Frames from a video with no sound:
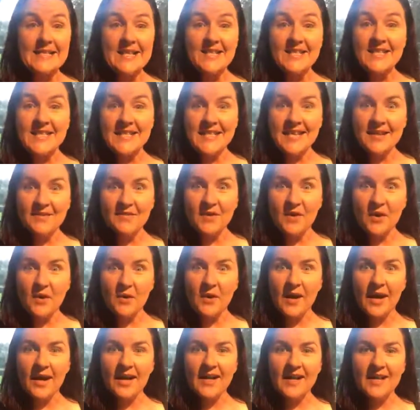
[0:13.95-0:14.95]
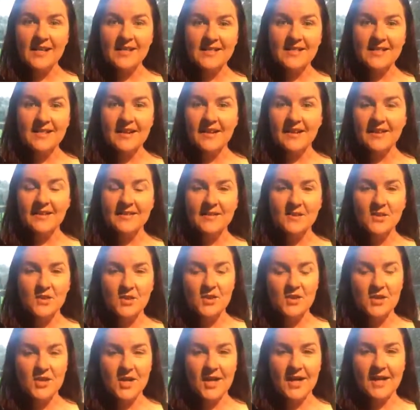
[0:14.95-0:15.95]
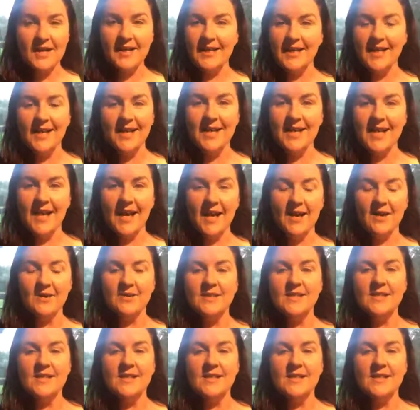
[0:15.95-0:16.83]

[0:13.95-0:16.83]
I didn't even go out last night. It's too tired. Anyhow,